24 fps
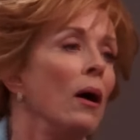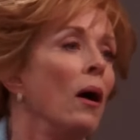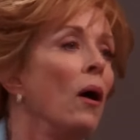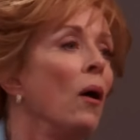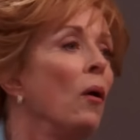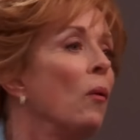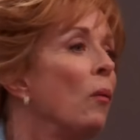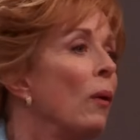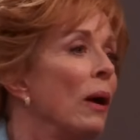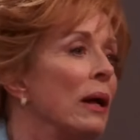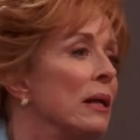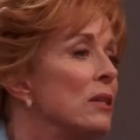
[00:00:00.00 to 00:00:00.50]

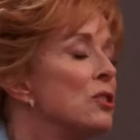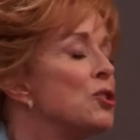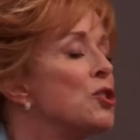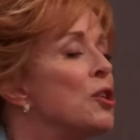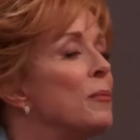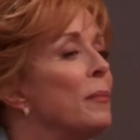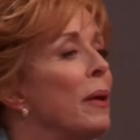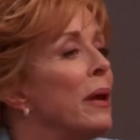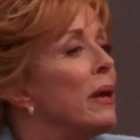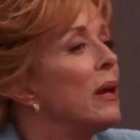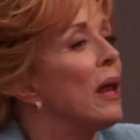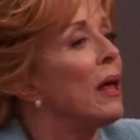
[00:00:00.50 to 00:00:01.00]
All right, she
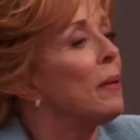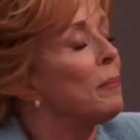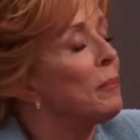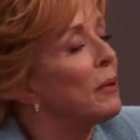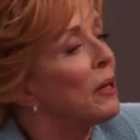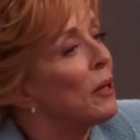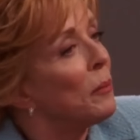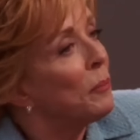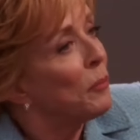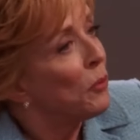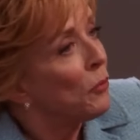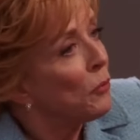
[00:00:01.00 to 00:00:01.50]
may not
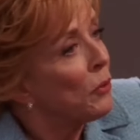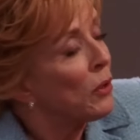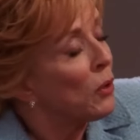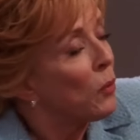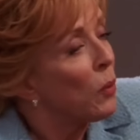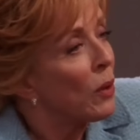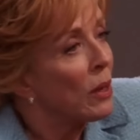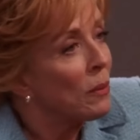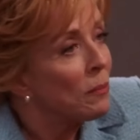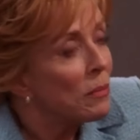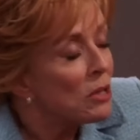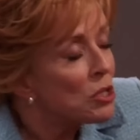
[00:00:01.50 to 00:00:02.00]
be a beauty
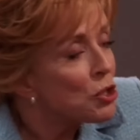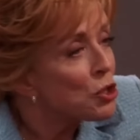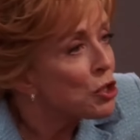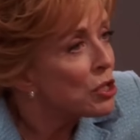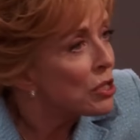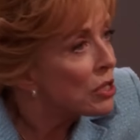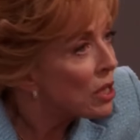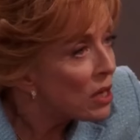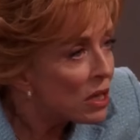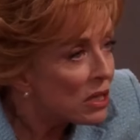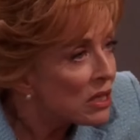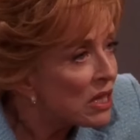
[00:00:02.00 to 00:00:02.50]
queen, but she
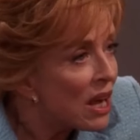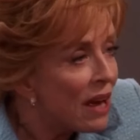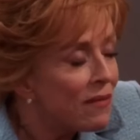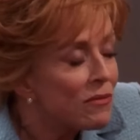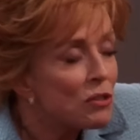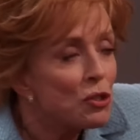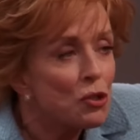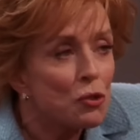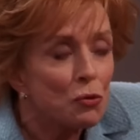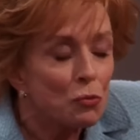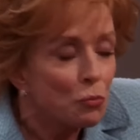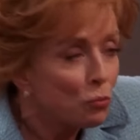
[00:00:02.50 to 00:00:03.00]
does have
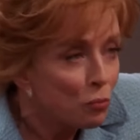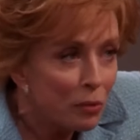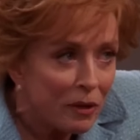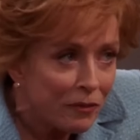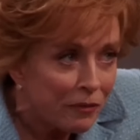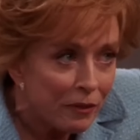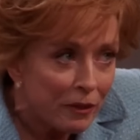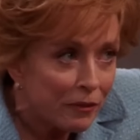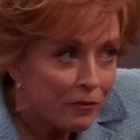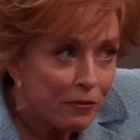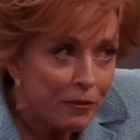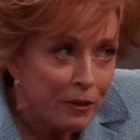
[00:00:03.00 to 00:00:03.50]
a terrific